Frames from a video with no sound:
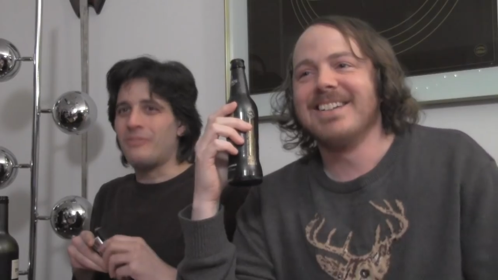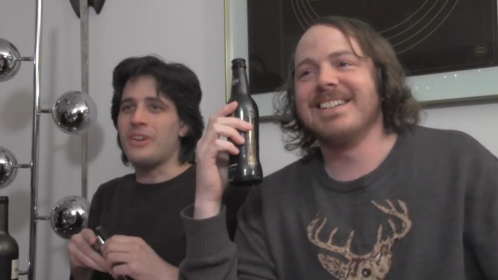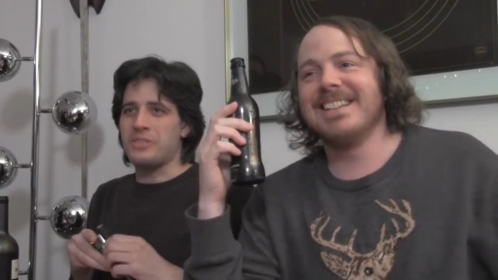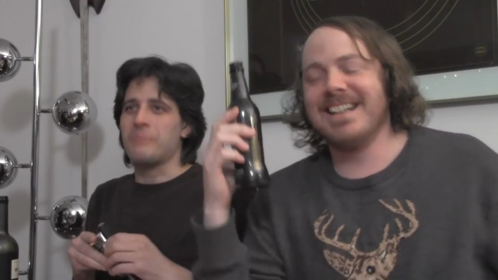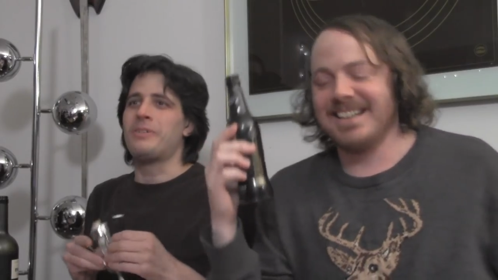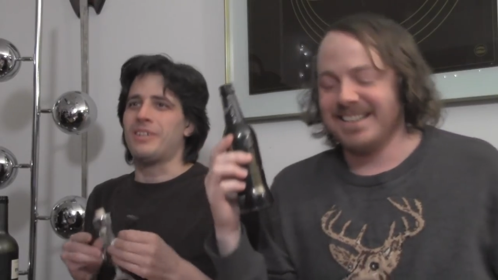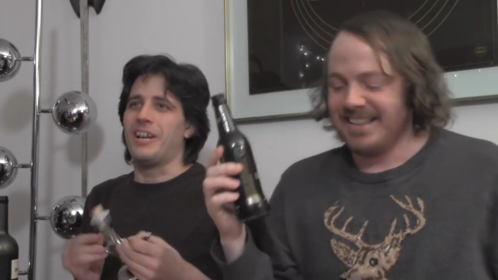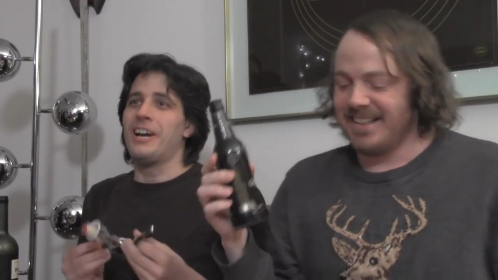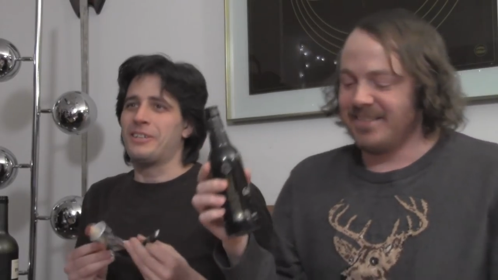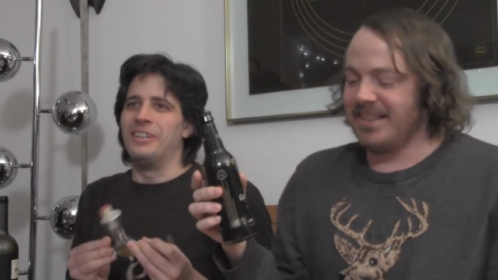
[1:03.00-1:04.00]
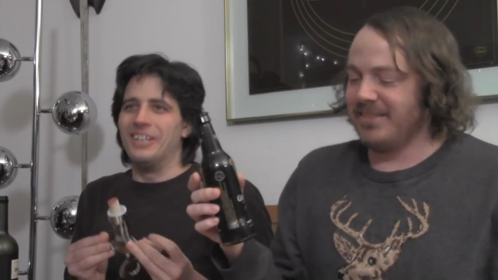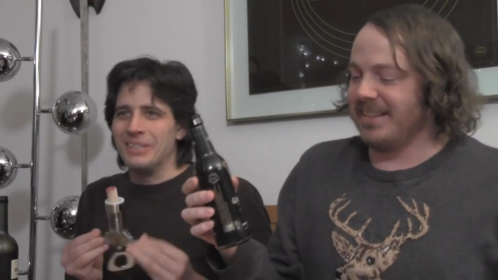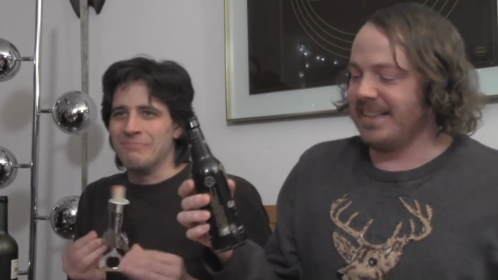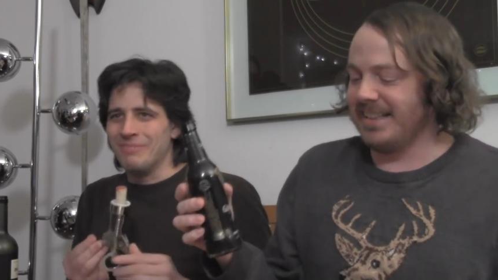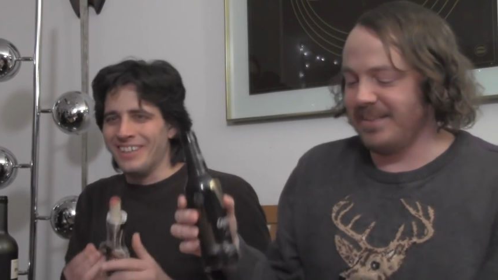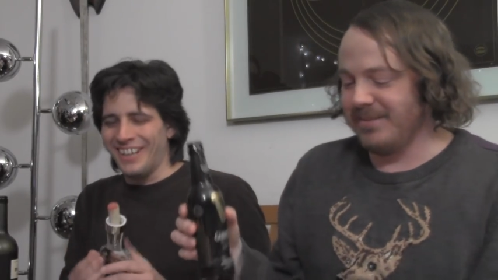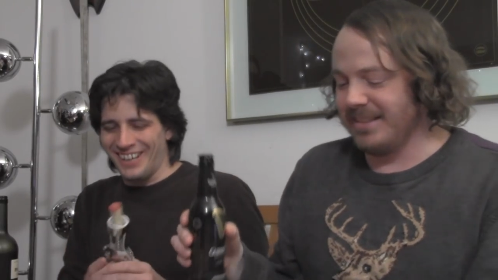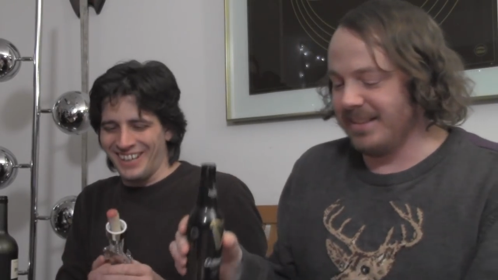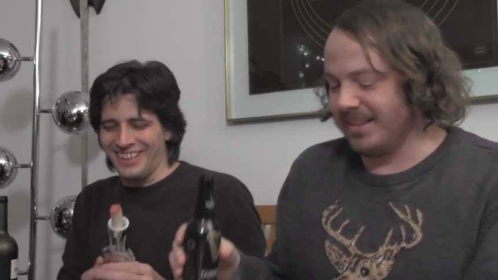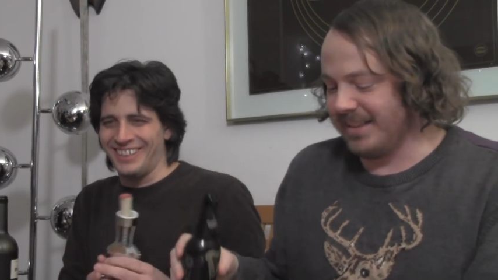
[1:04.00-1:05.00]
Speaker 1: Professor Pig, I
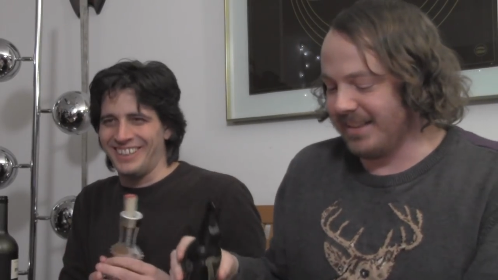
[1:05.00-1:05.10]
call